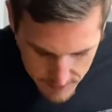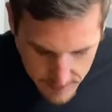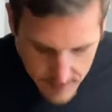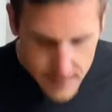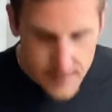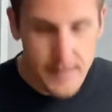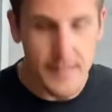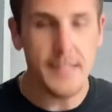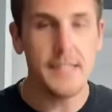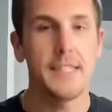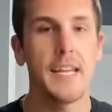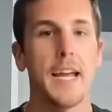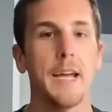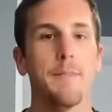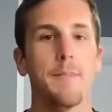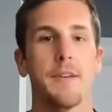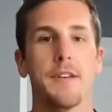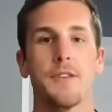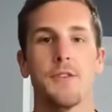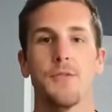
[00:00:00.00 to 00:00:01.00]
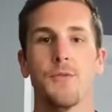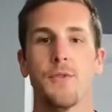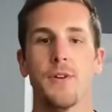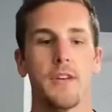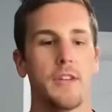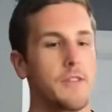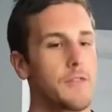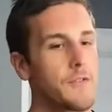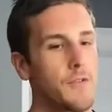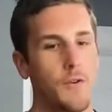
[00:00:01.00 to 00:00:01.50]
They tape it to
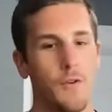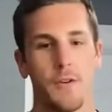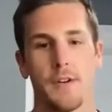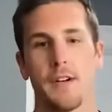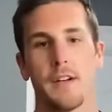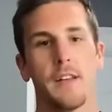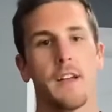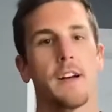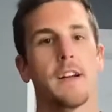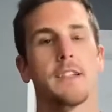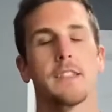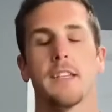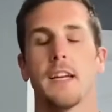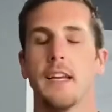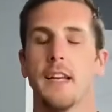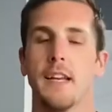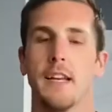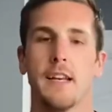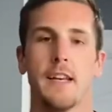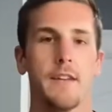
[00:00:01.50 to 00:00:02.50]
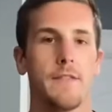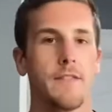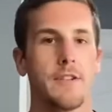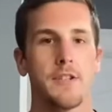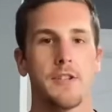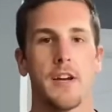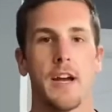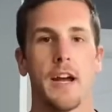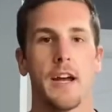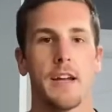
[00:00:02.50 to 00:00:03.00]
it, you throw it in your luggage, they didn't even
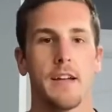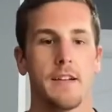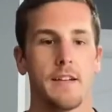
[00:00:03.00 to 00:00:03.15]
check.